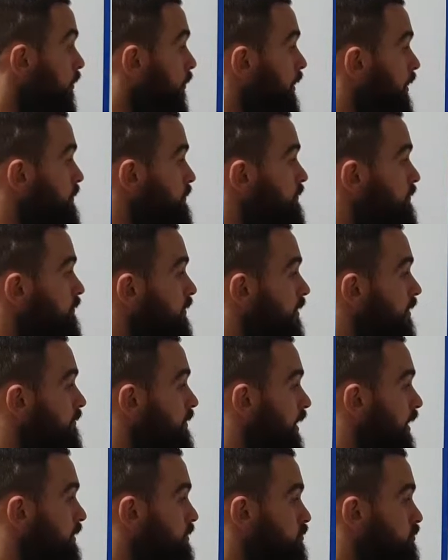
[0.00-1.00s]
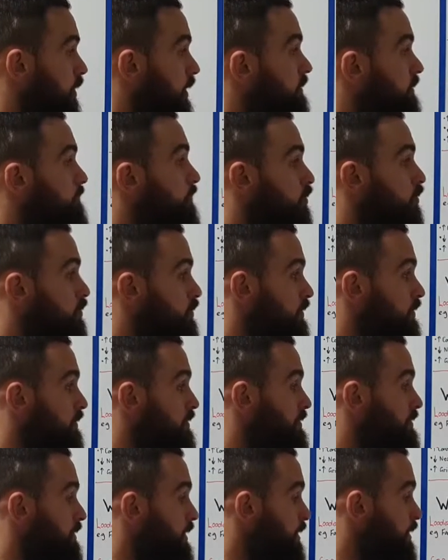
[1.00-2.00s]
Once we've covered our strength portion of
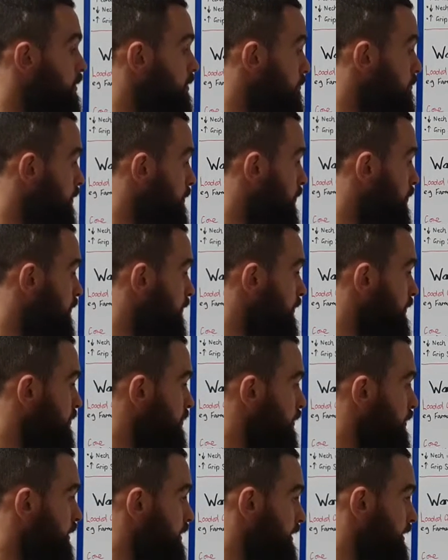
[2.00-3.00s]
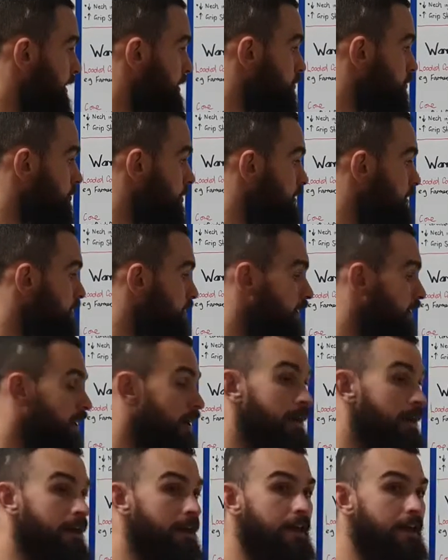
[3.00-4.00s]
the session, we move on to accessories.
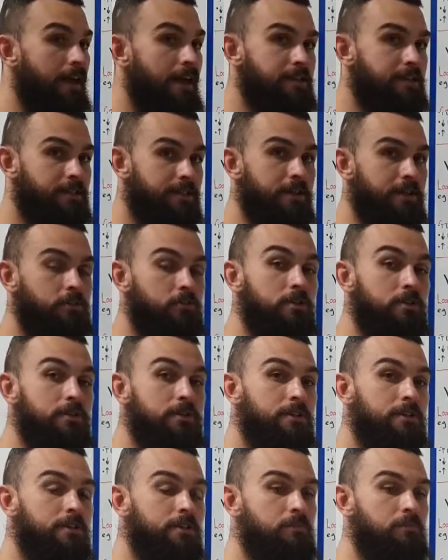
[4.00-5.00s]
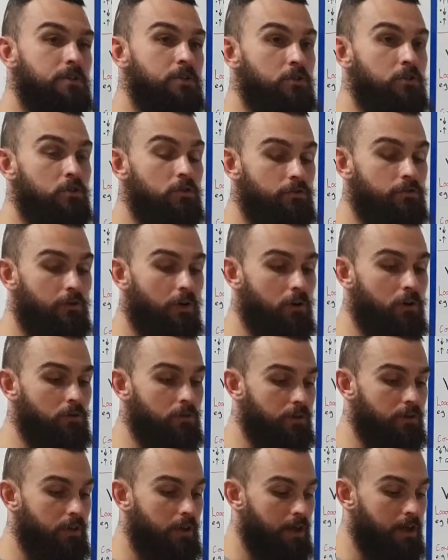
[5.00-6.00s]
Accessories can be
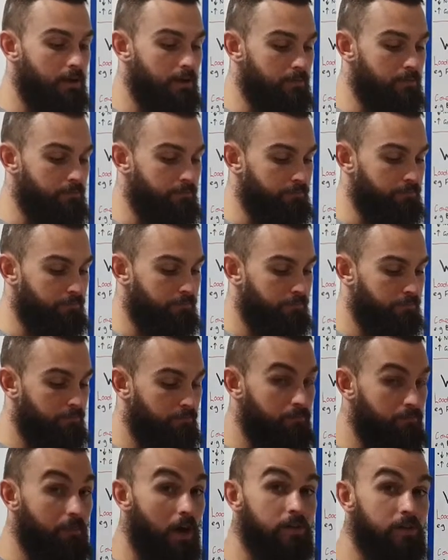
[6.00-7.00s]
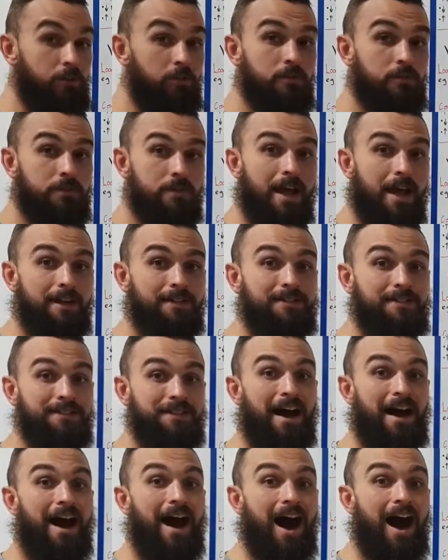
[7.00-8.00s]
twofold. Muscles act as
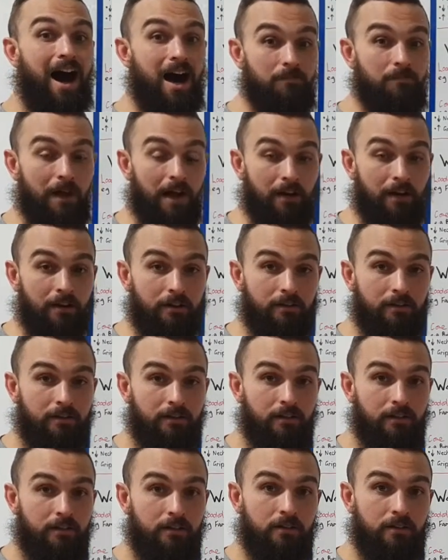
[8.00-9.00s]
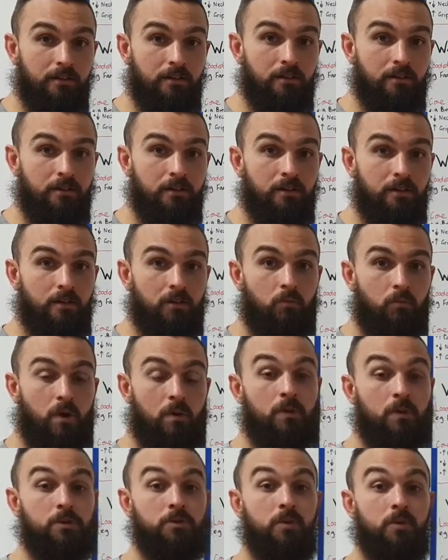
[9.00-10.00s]
our armor
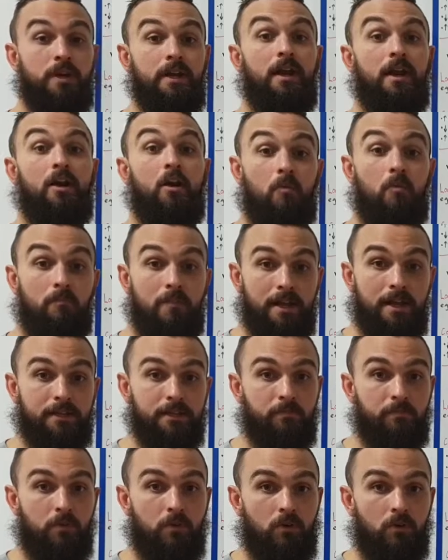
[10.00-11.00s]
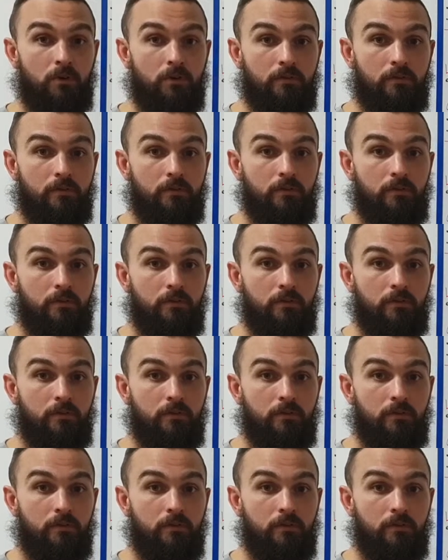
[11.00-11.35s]
when we're doing a combat sport.